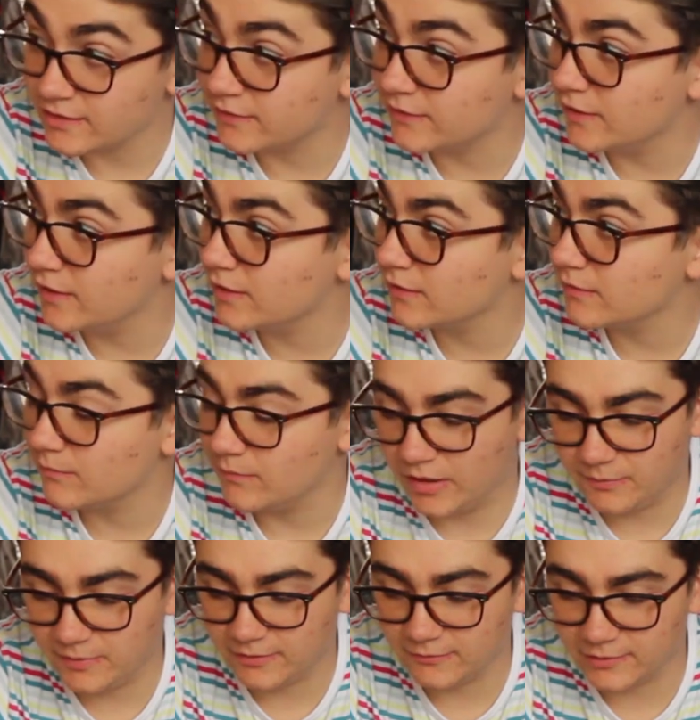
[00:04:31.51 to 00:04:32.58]
I think
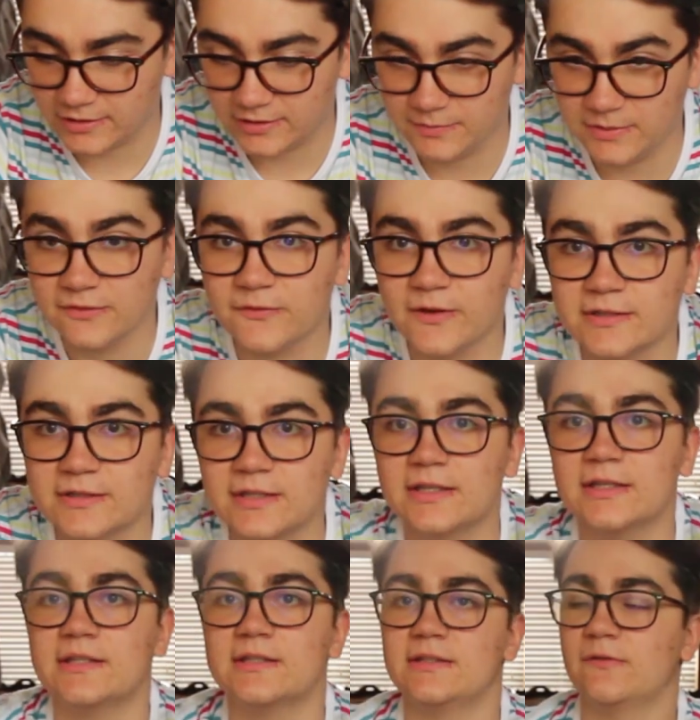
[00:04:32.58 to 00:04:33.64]
maybe what could be affecting
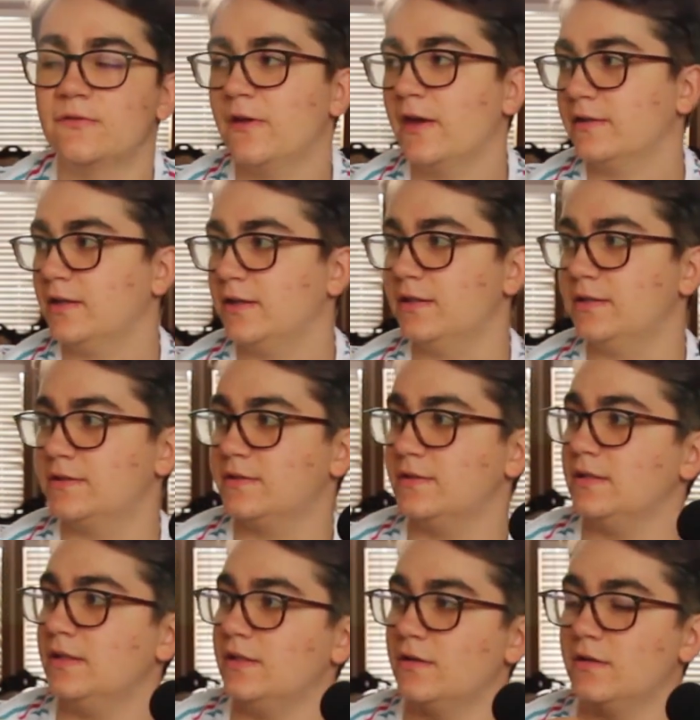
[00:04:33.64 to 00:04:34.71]
it is the fact that it's
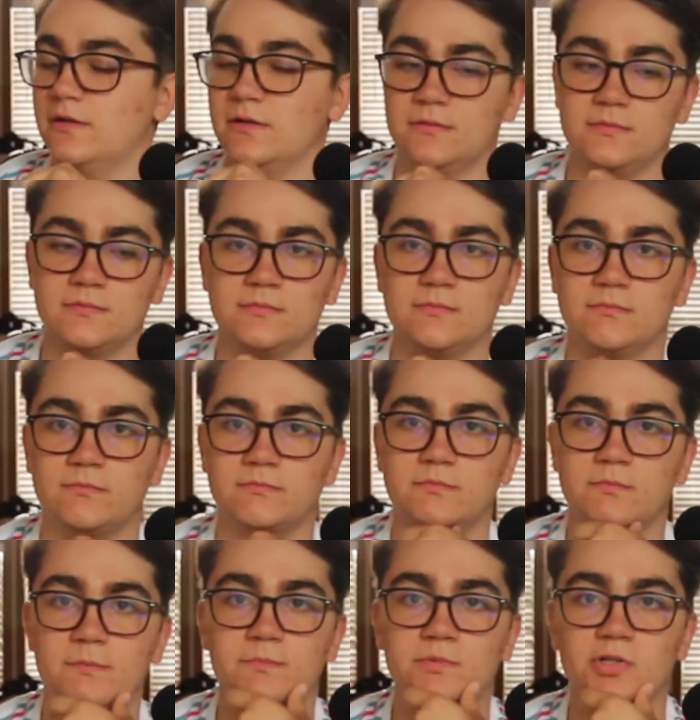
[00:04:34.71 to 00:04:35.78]
in our
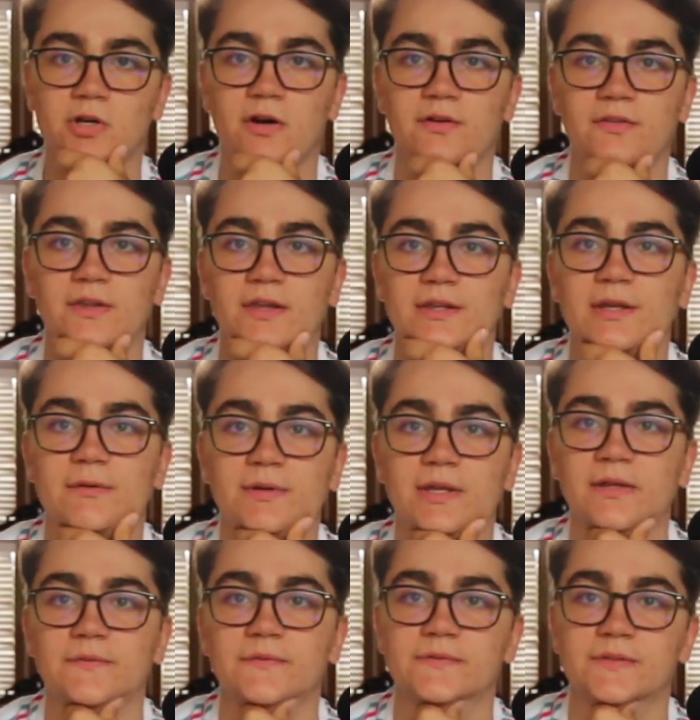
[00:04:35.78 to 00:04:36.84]
jar thing, that we
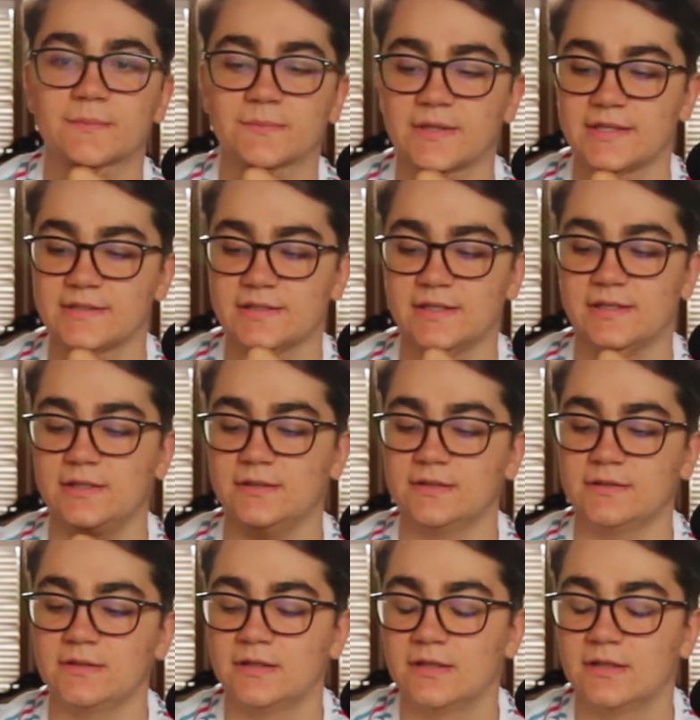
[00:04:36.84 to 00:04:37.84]
have some things in it,